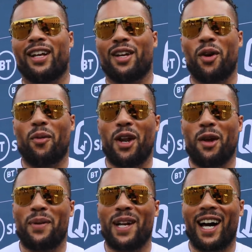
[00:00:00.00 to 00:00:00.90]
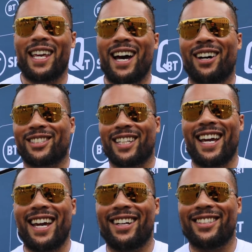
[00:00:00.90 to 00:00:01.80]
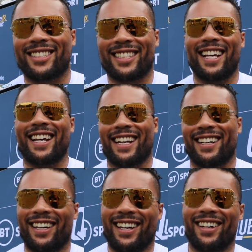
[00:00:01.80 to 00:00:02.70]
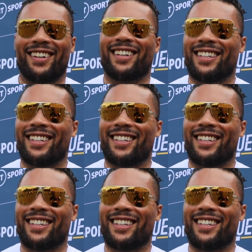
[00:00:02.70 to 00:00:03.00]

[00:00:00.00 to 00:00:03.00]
you want to be like, yeah, I was there. It was sick. Like,